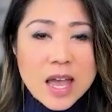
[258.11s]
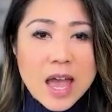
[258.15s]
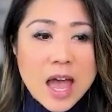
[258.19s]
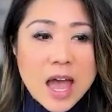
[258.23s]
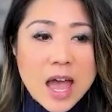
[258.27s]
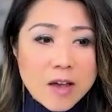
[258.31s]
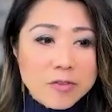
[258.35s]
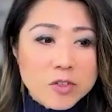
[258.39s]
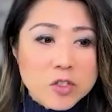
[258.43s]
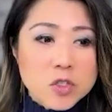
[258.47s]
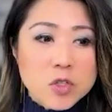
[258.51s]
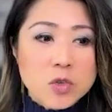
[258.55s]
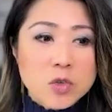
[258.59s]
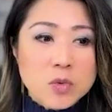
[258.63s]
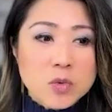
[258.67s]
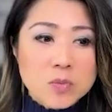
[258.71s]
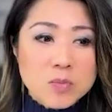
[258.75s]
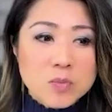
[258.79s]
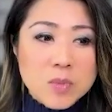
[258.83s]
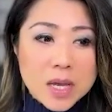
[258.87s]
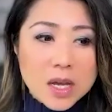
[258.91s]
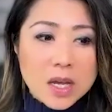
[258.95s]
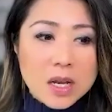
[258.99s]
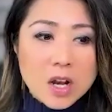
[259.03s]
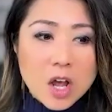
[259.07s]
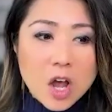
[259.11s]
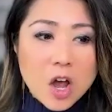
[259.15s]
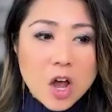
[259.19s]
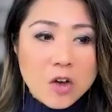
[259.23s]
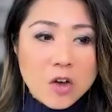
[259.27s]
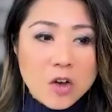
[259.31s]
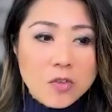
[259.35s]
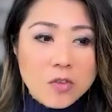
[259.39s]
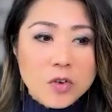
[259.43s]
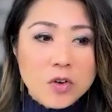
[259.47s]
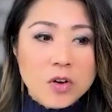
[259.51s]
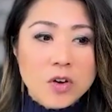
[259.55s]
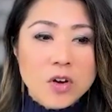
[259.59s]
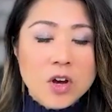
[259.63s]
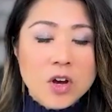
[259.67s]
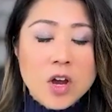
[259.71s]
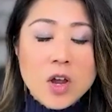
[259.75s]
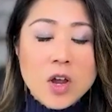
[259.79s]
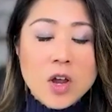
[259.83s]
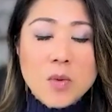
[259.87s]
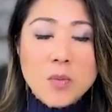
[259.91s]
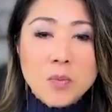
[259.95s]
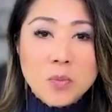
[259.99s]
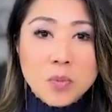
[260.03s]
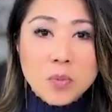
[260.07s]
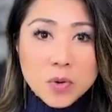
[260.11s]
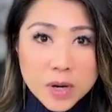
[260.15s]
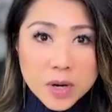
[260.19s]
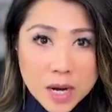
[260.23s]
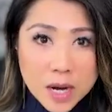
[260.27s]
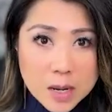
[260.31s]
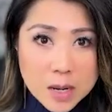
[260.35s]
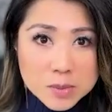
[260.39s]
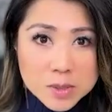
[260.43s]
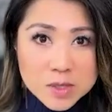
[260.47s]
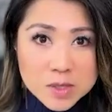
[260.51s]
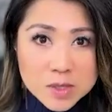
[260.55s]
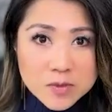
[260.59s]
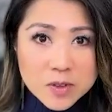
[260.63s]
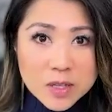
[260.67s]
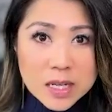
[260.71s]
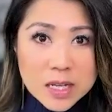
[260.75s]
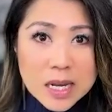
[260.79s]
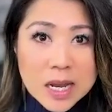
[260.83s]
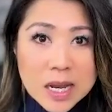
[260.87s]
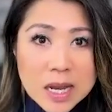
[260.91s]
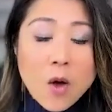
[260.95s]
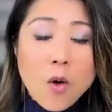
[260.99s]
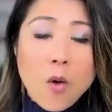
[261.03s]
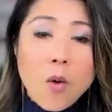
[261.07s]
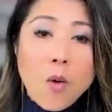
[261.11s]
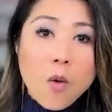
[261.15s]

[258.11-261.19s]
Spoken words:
have to make an offer preemptively,